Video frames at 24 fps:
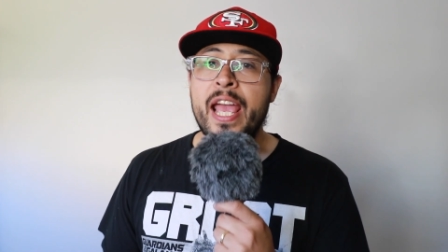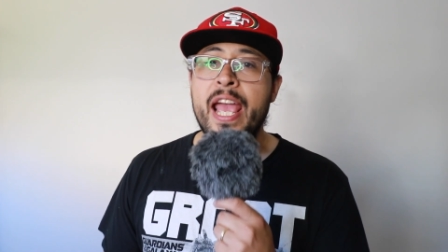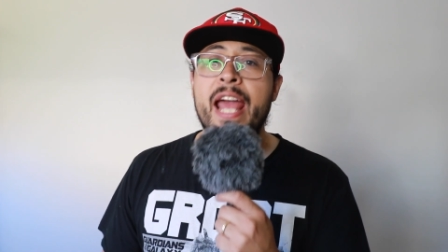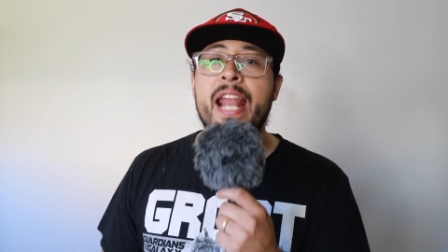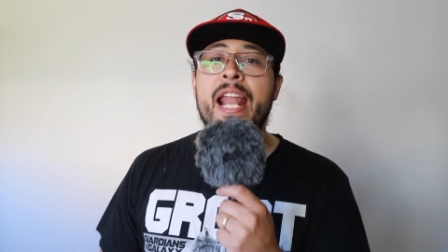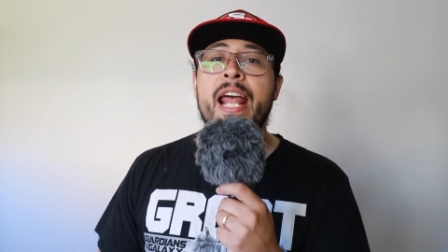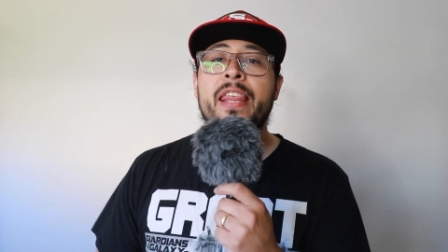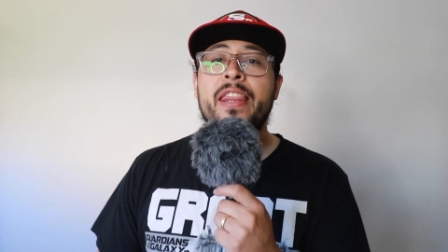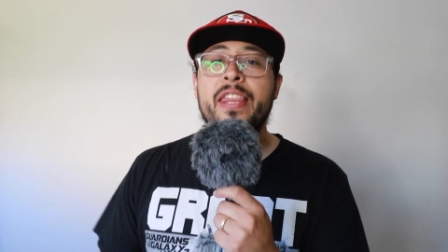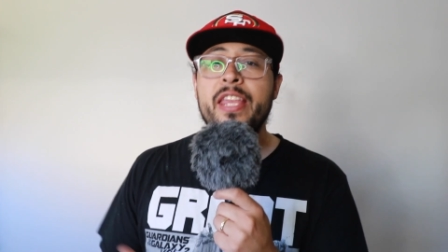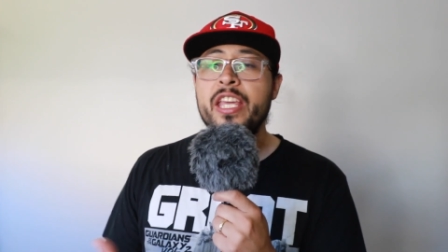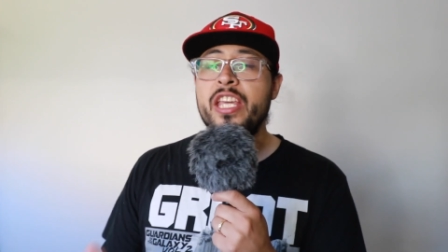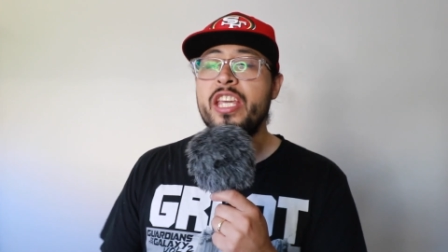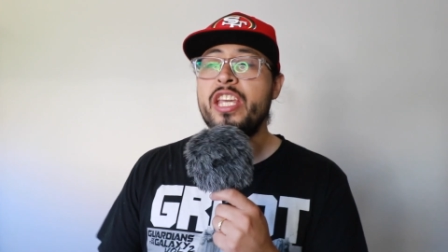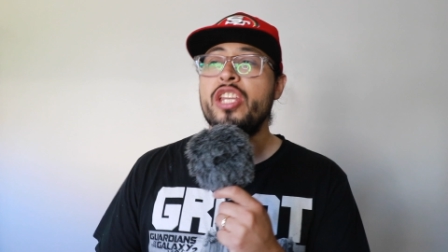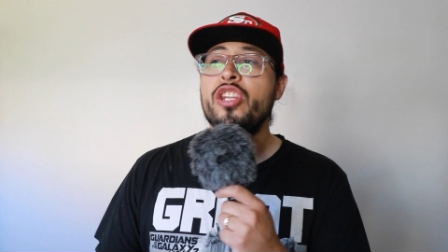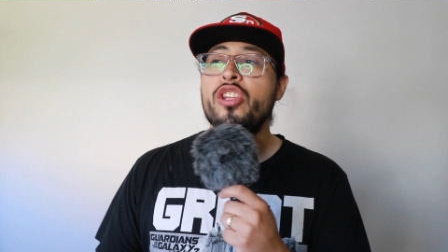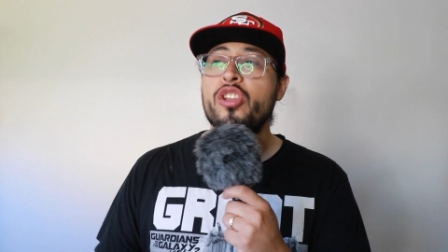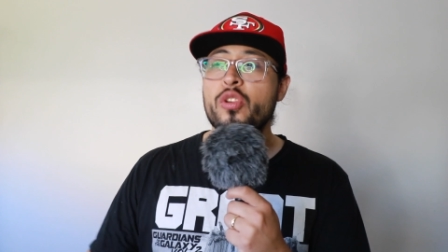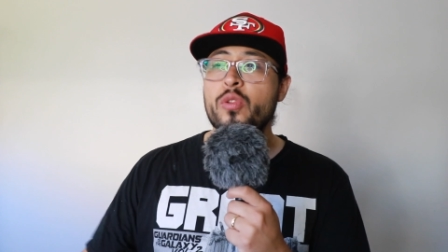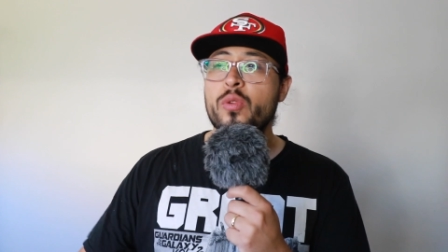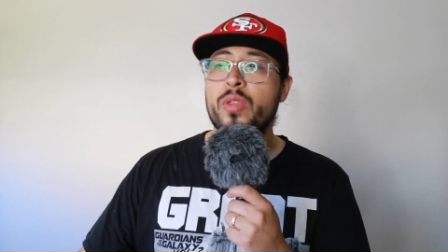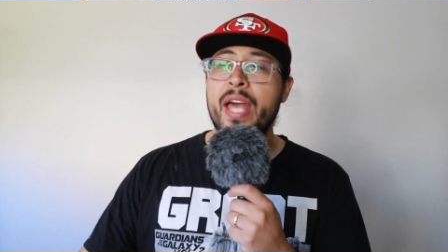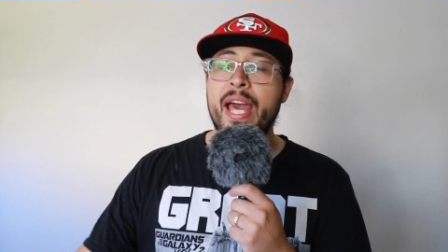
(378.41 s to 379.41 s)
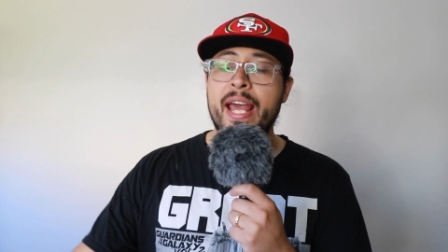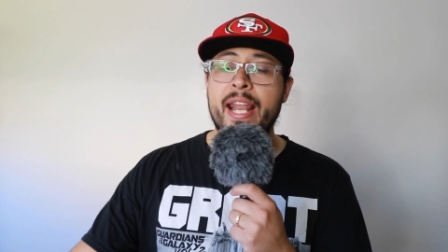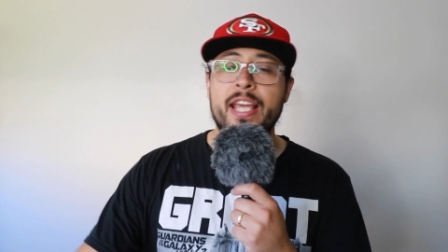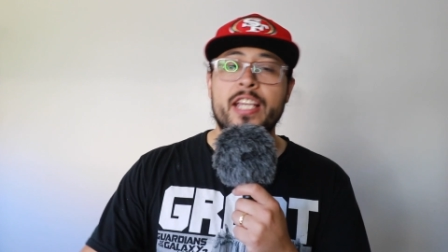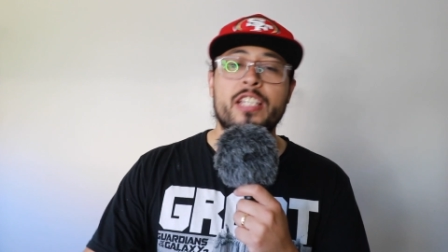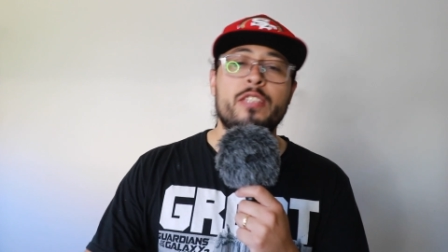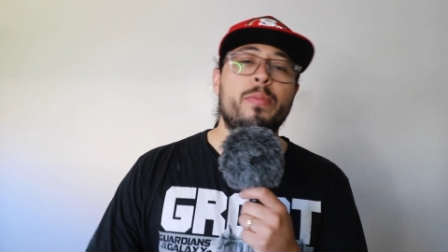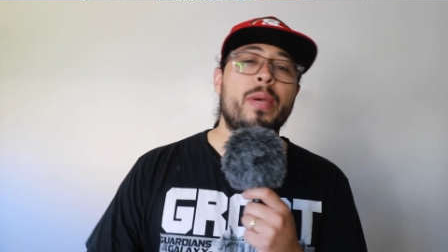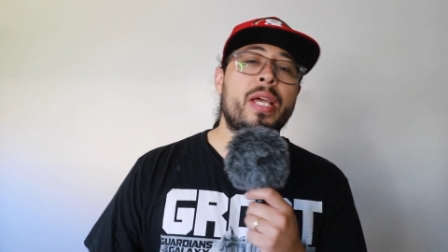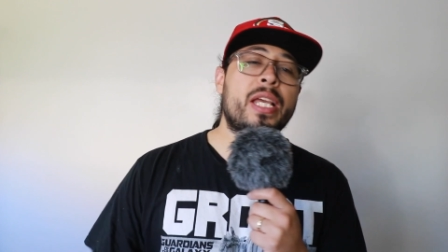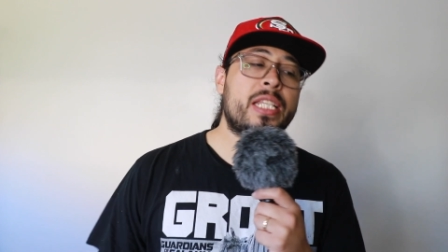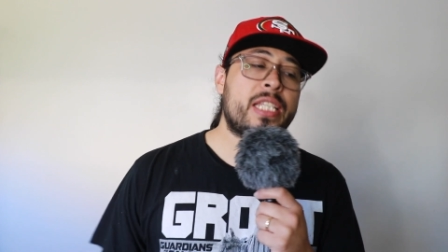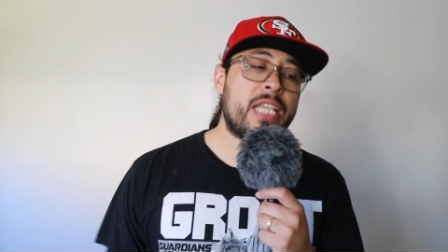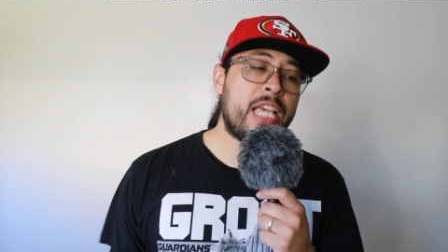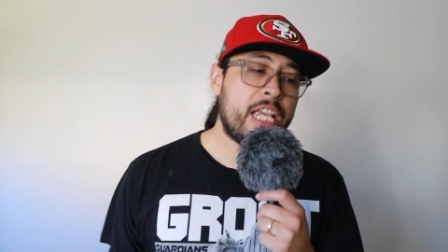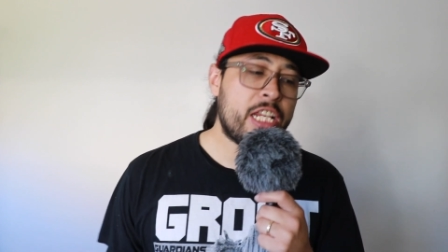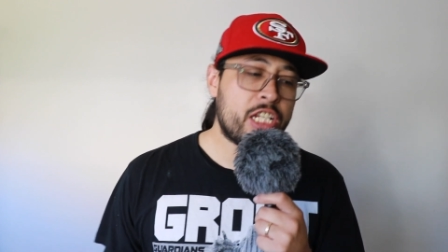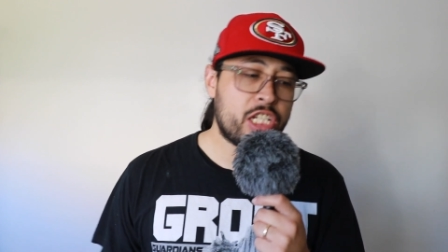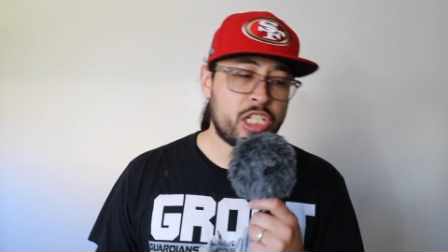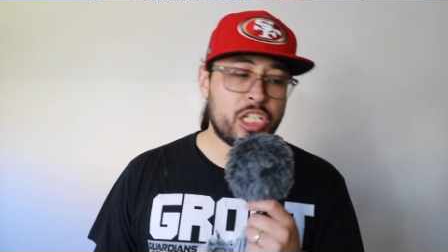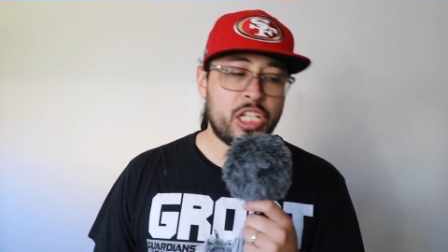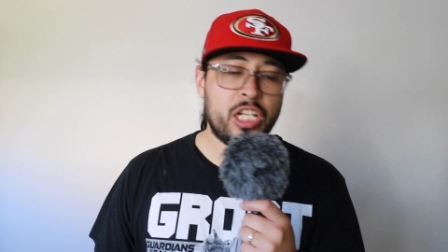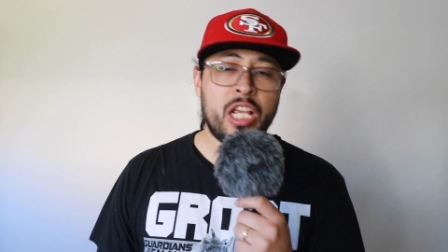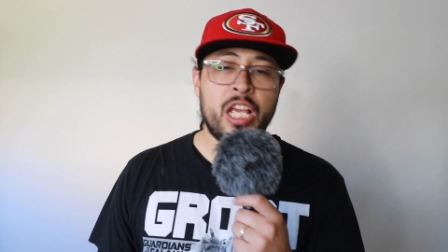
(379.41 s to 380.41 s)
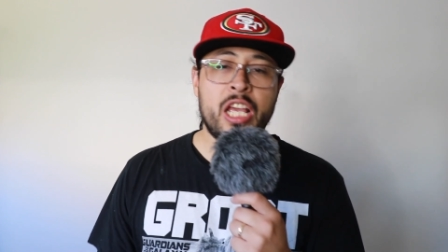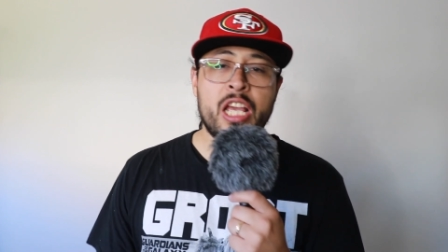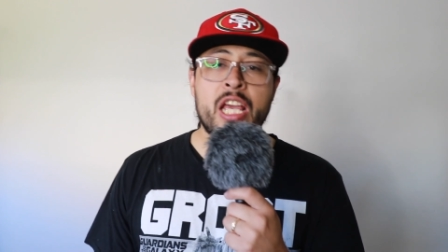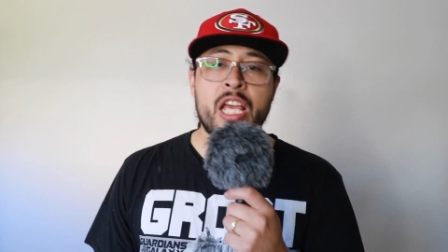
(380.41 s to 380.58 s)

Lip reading: and I think he knew that expectation.